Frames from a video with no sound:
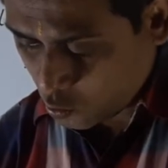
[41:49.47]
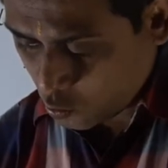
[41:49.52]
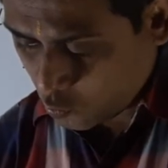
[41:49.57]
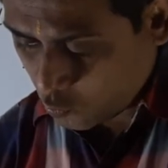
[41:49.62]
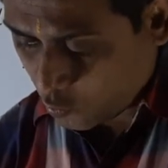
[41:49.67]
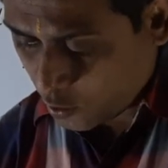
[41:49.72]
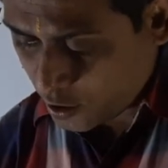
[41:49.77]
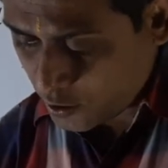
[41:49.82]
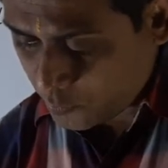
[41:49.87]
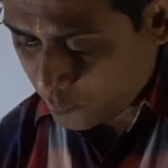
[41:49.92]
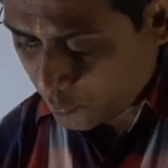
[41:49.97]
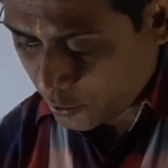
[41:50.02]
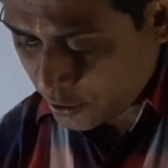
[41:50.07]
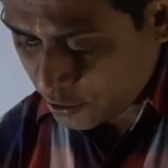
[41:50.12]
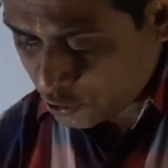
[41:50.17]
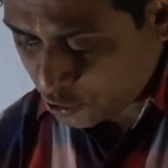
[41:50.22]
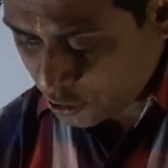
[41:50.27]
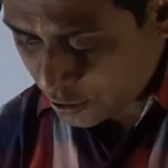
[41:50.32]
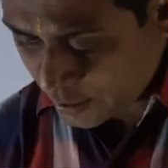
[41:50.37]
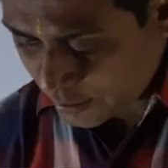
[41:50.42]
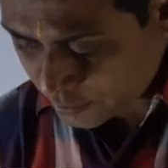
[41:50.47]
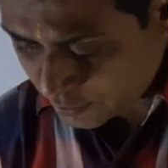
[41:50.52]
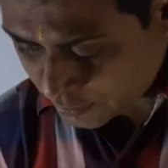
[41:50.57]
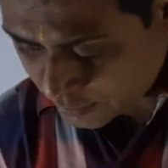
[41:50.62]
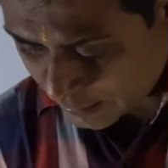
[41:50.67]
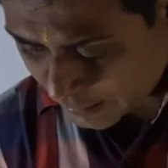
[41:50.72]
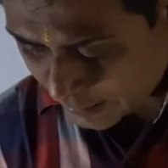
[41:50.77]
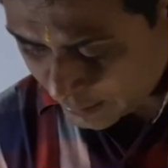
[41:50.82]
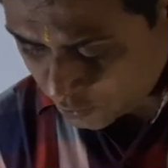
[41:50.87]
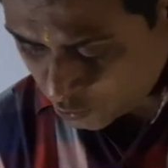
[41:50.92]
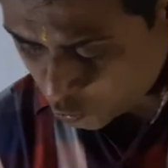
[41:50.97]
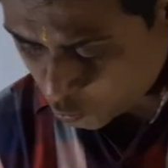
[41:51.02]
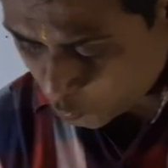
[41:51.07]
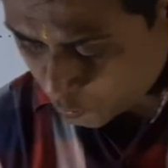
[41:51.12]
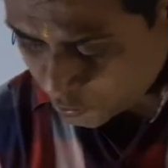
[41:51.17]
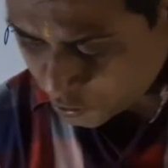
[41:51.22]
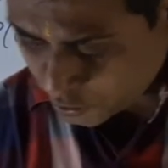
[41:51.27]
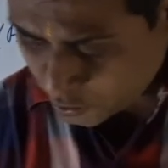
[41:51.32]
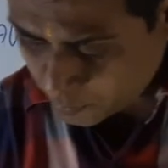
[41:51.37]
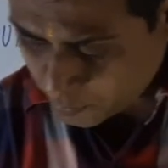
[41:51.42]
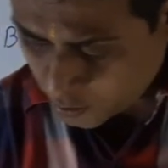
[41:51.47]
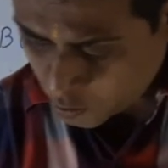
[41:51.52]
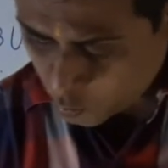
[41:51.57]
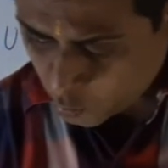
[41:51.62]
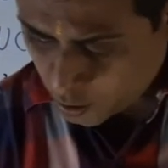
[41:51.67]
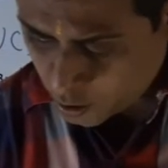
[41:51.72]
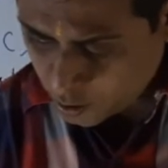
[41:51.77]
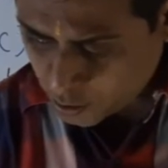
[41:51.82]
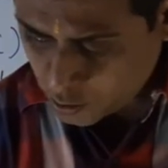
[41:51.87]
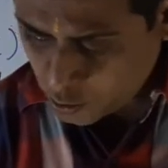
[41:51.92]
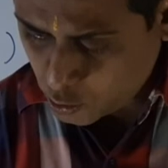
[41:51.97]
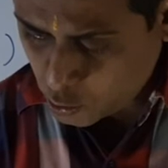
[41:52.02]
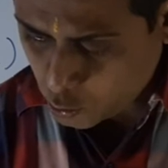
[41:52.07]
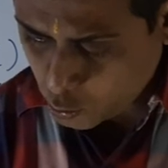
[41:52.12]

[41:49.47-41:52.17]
1.3 exercise, question number 1,